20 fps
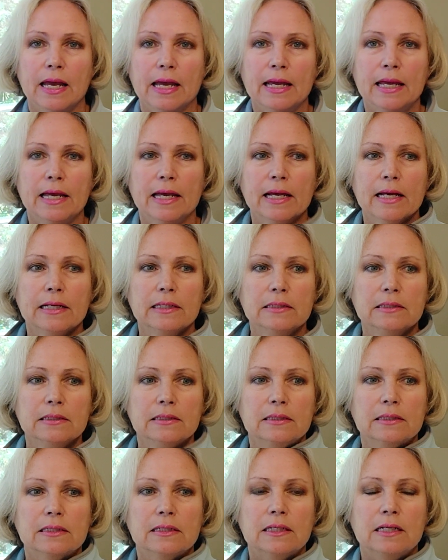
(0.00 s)

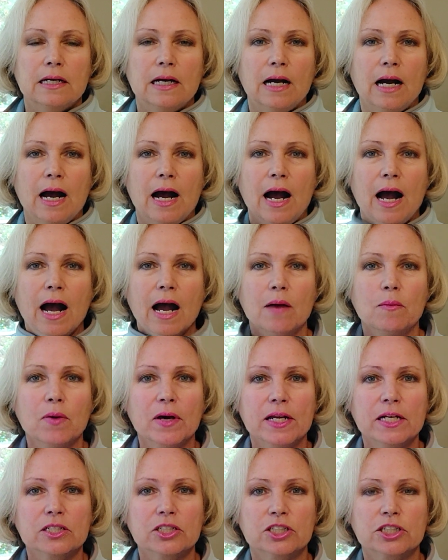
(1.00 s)
And I
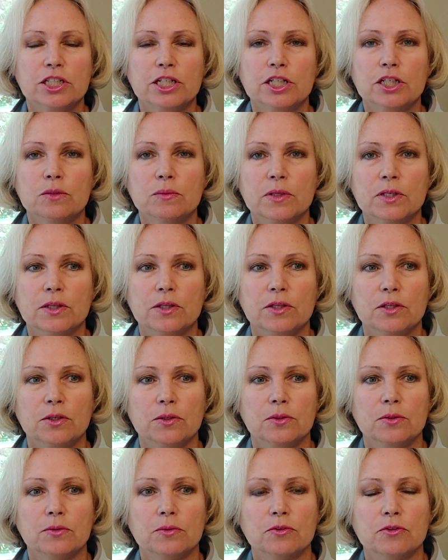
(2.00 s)
want to share with
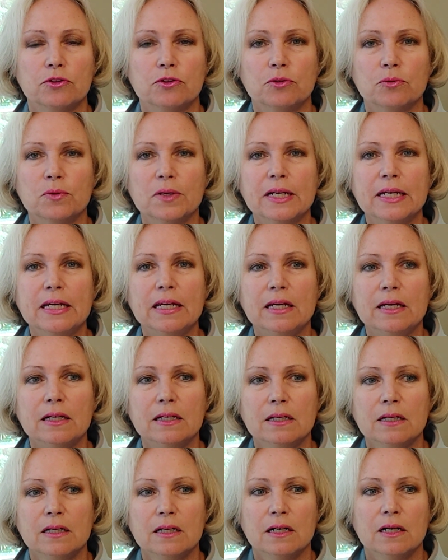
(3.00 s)
you three
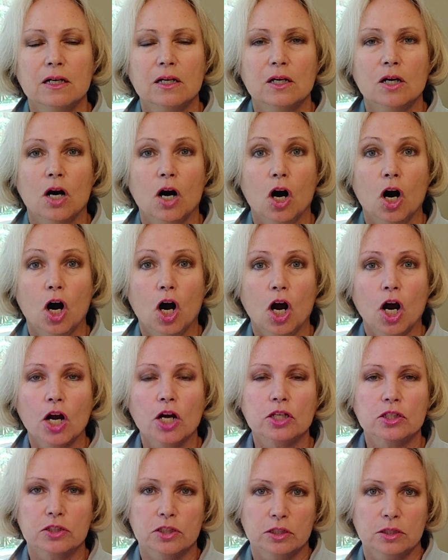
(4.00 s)

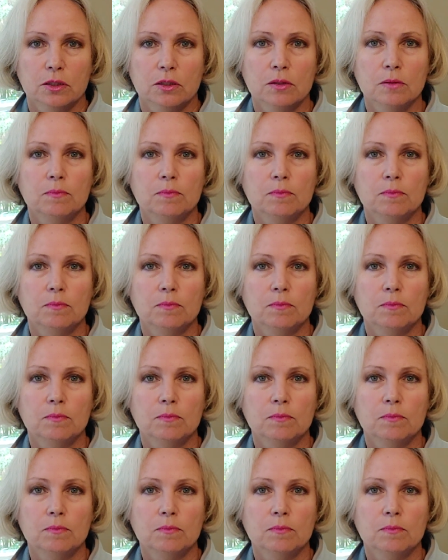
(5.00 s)
heart